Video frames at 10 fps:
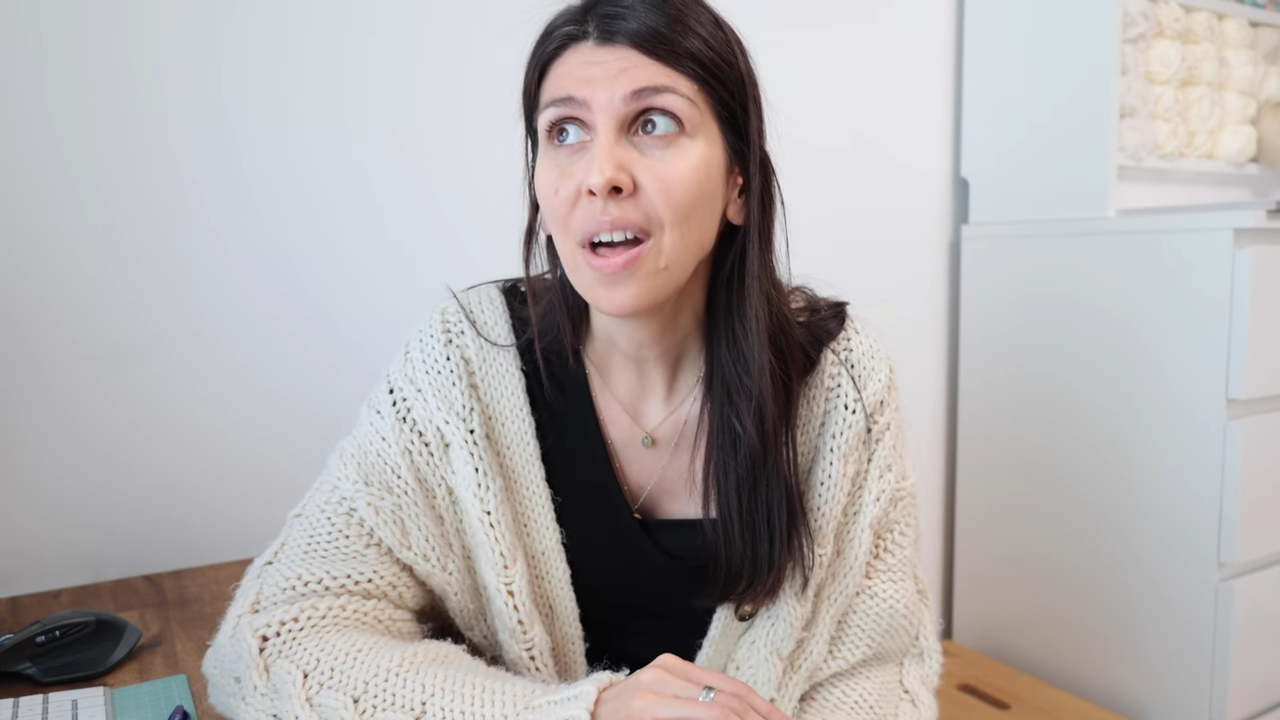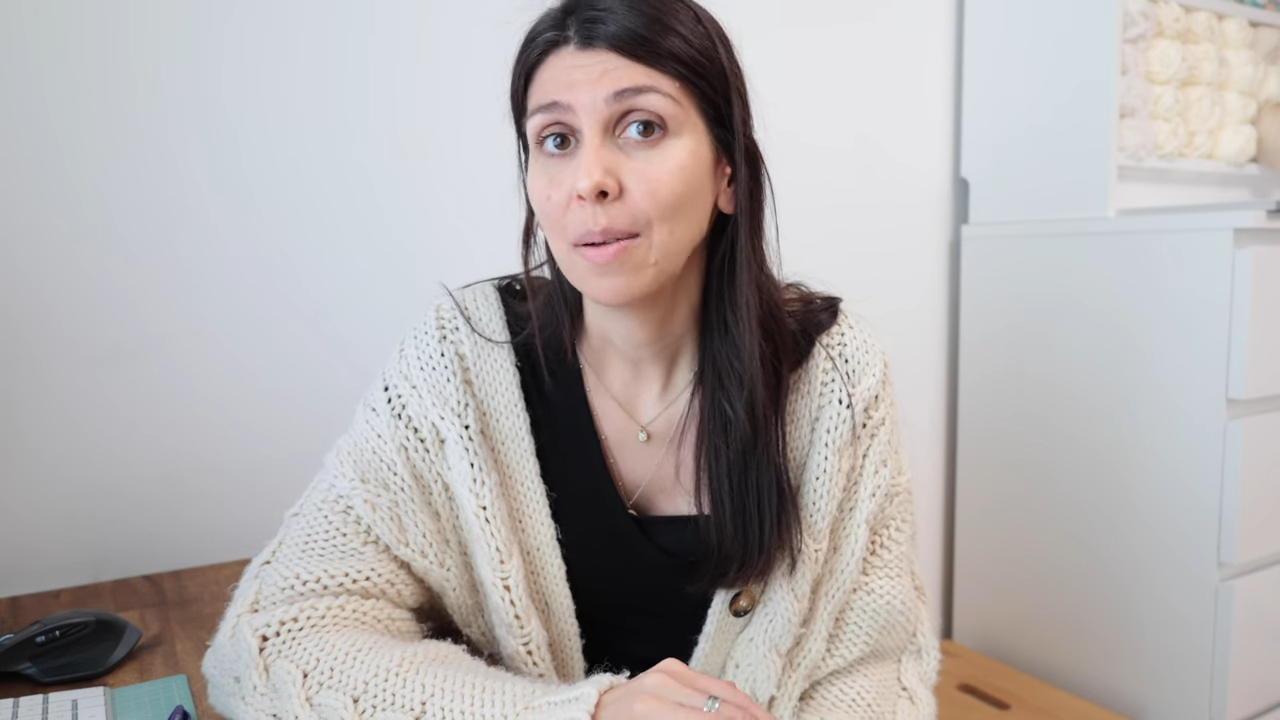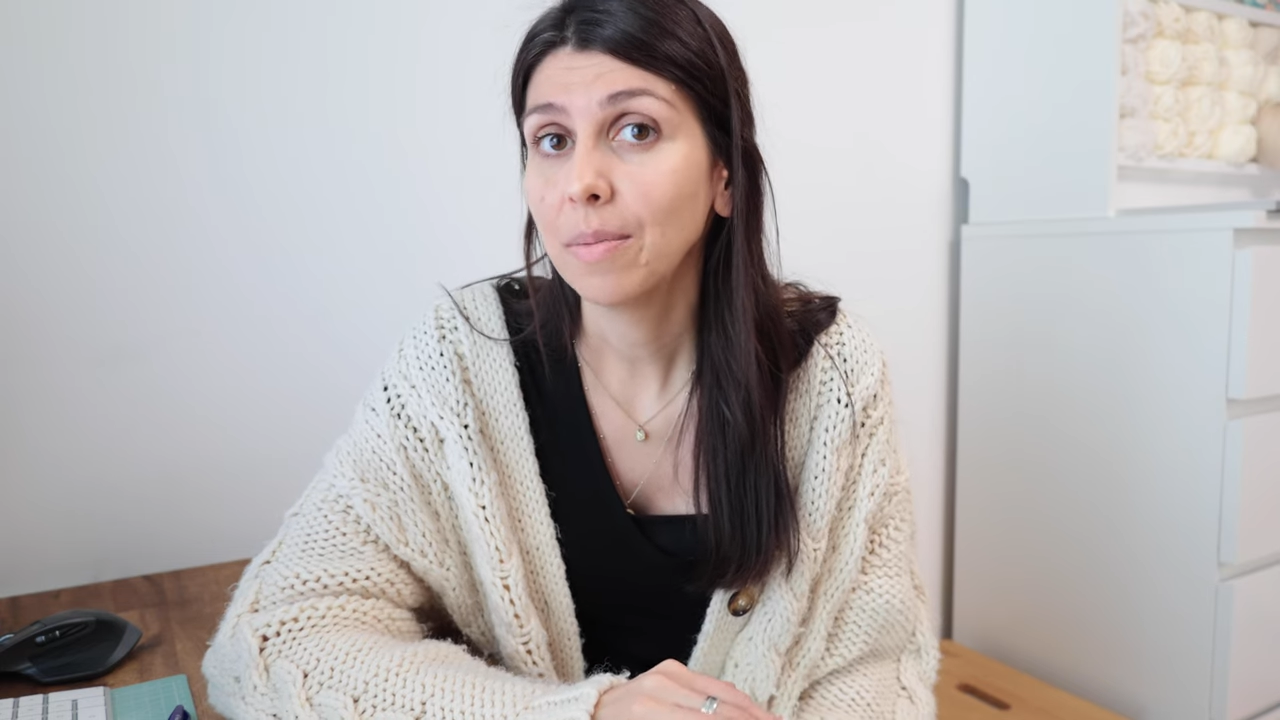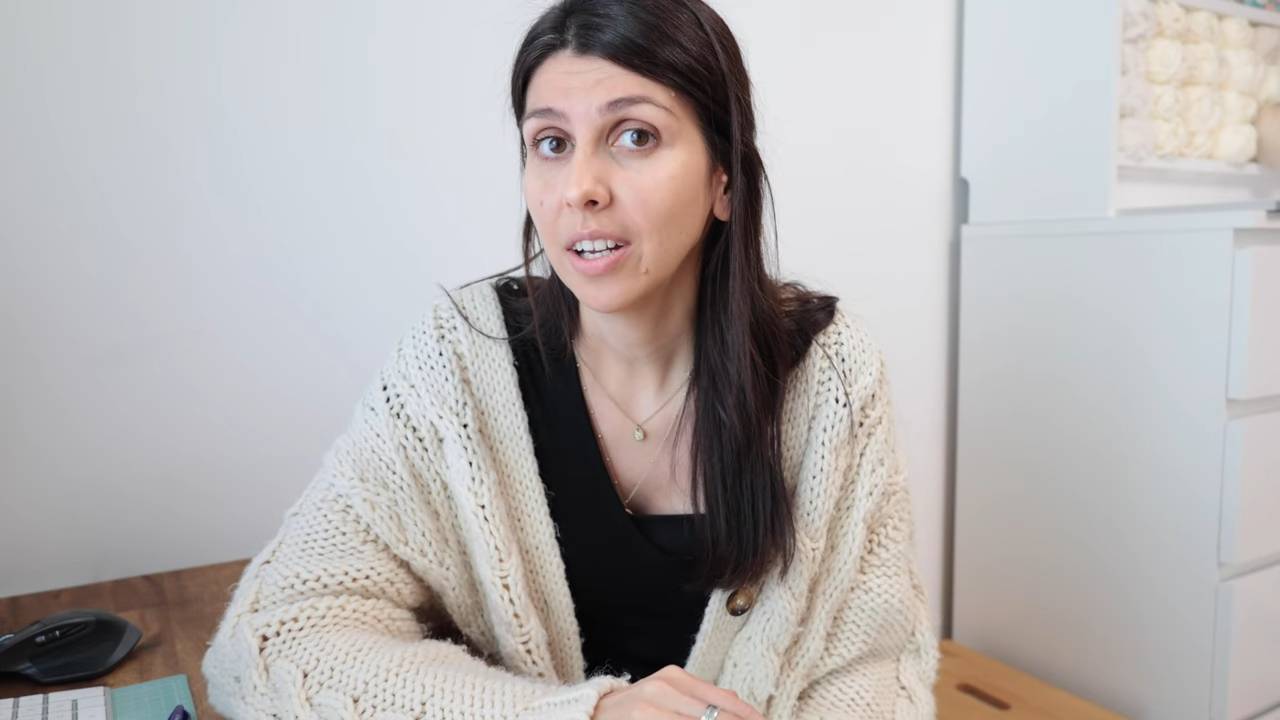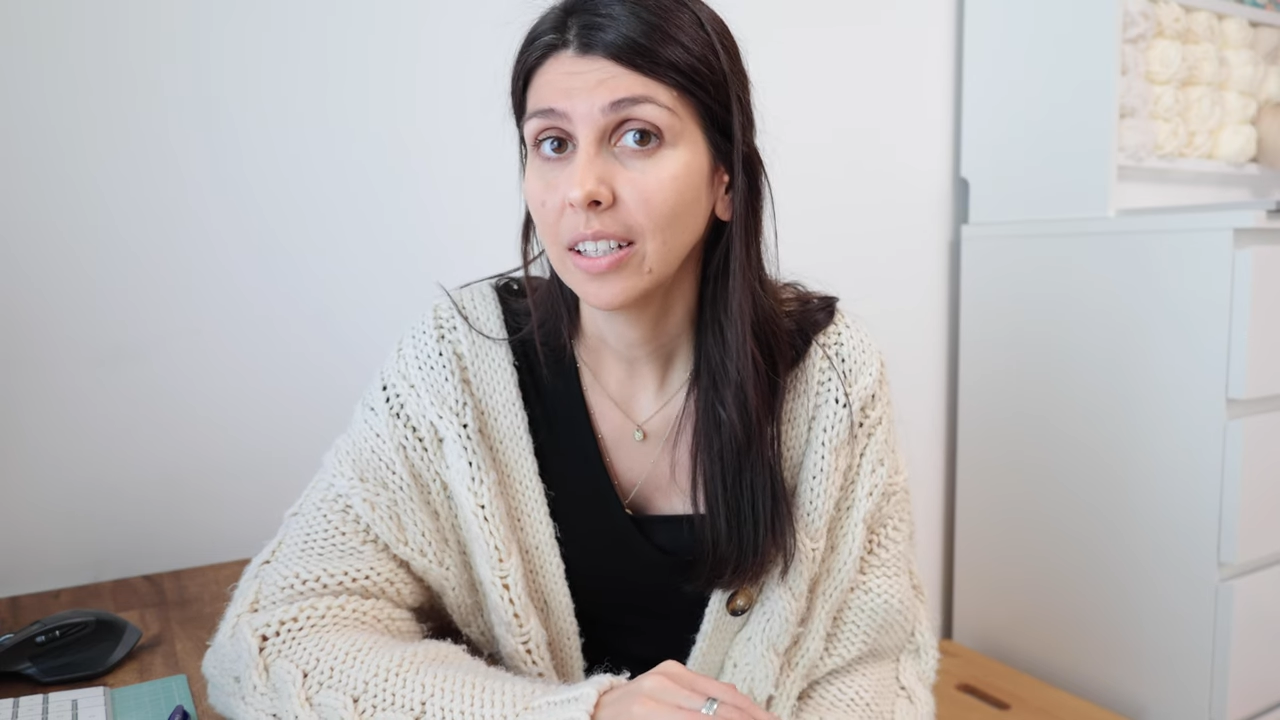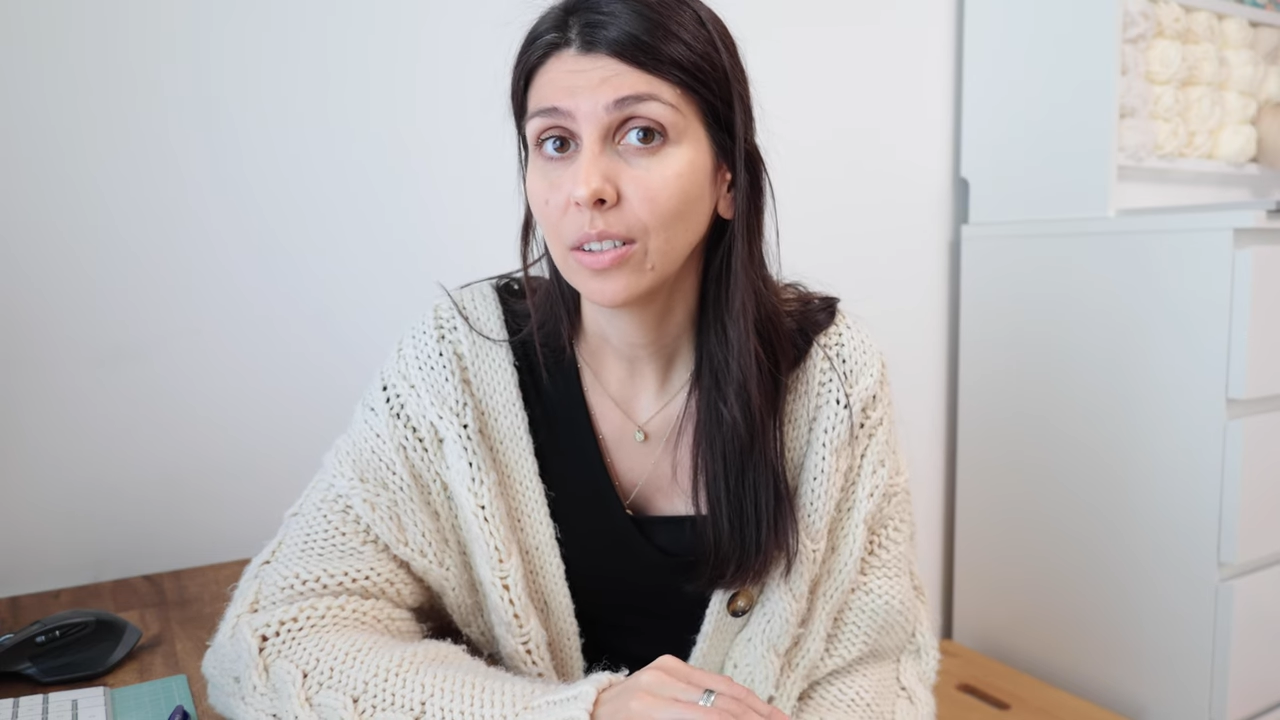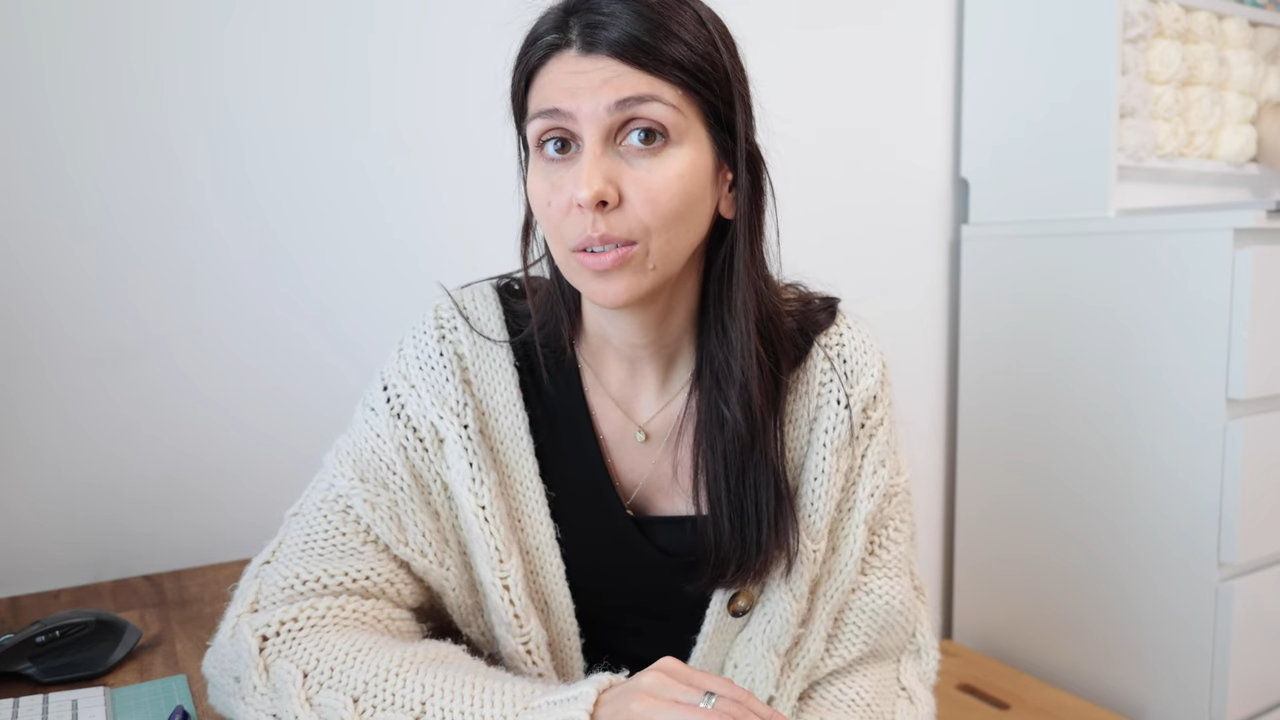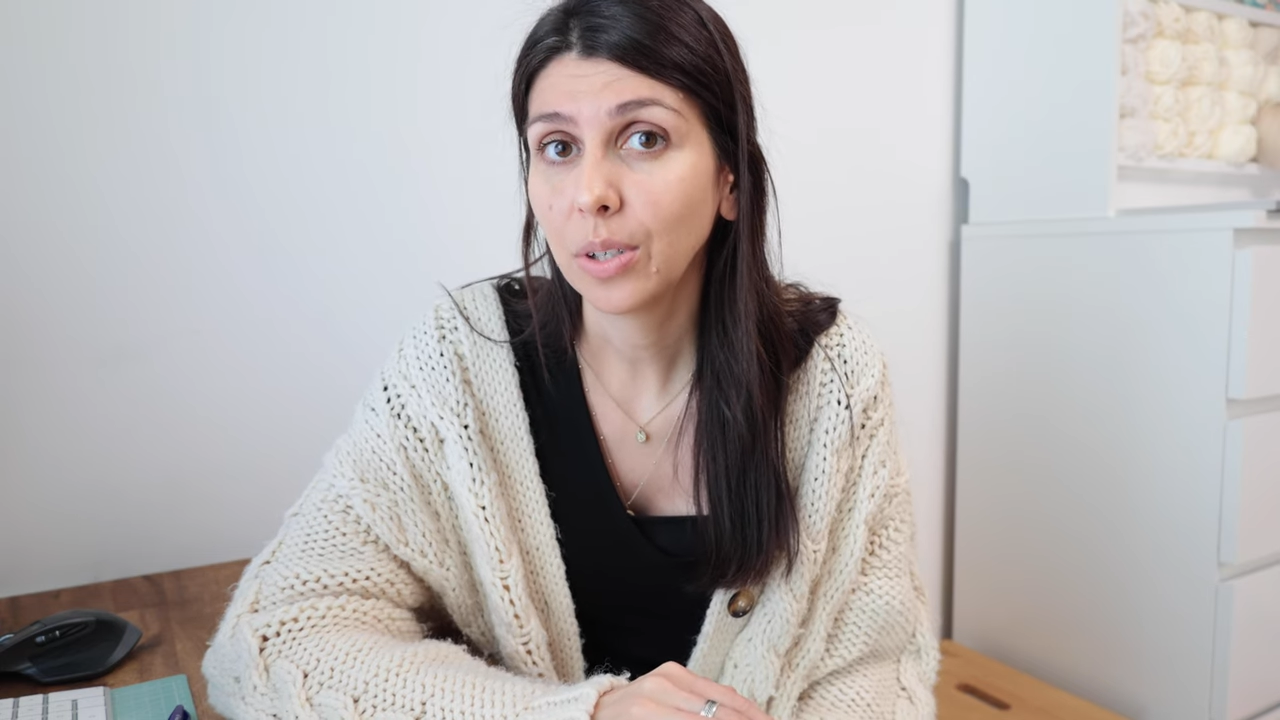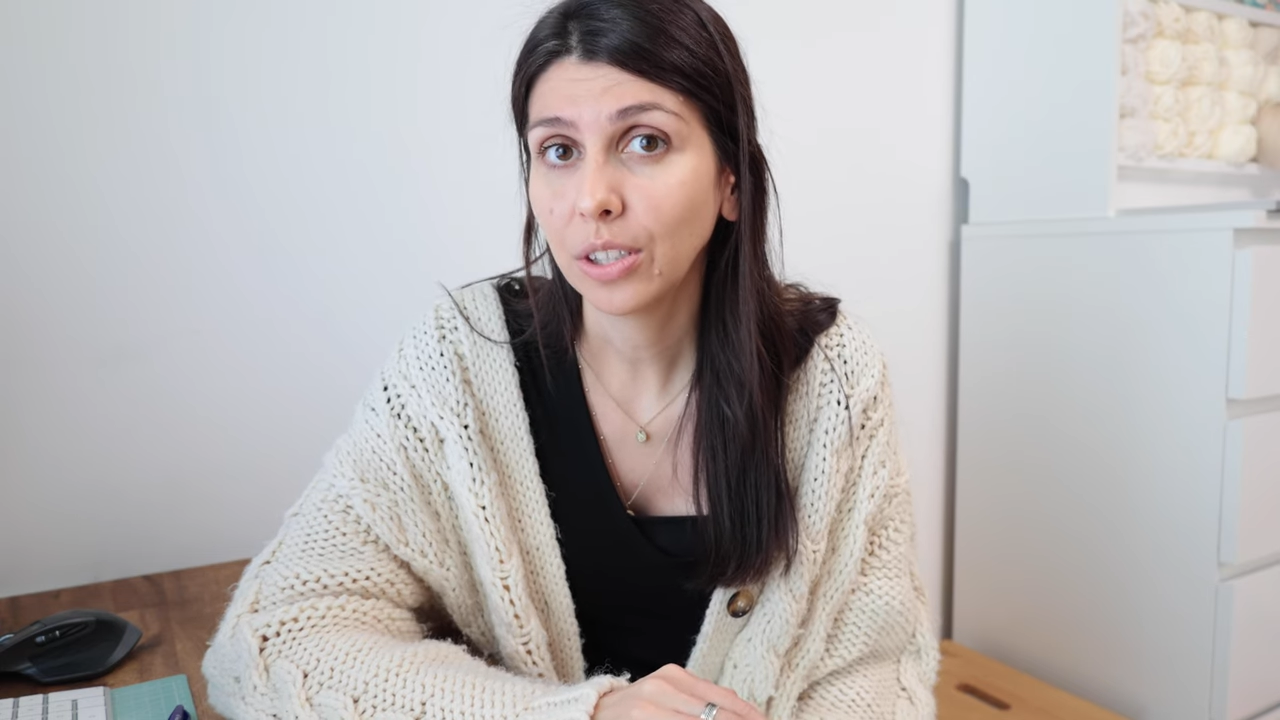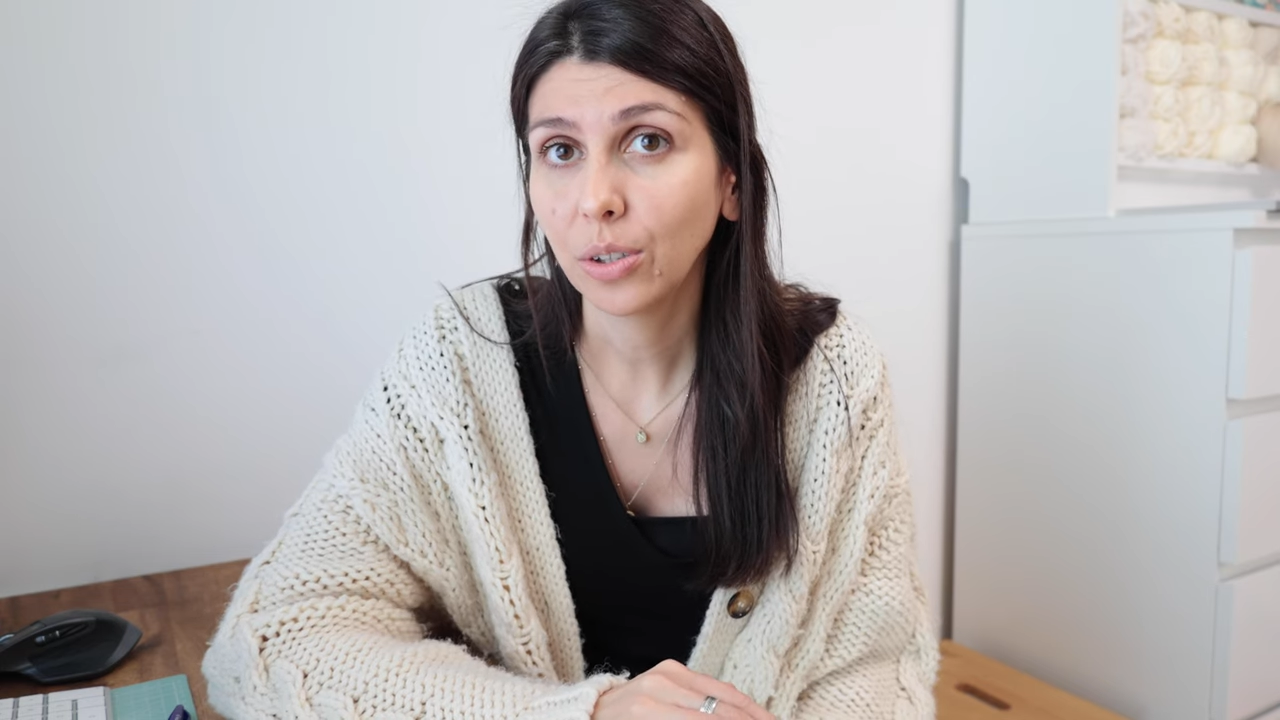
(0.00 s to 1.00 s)
I'm not
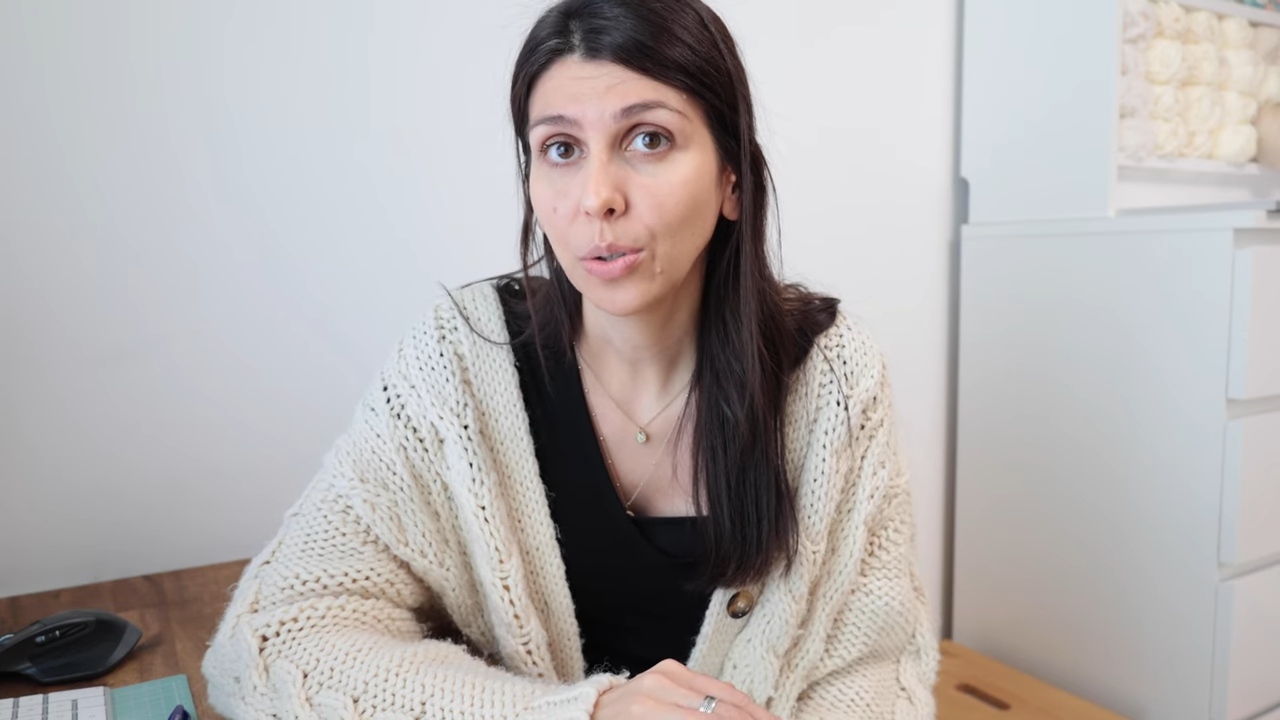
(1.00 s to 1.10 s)
going